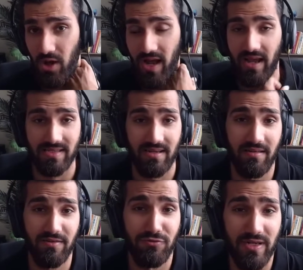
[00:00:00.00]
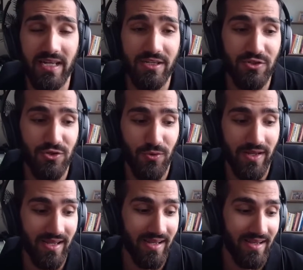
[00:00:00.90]
I started really
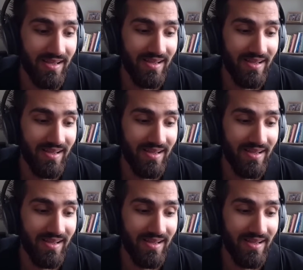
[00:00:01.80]
enjoying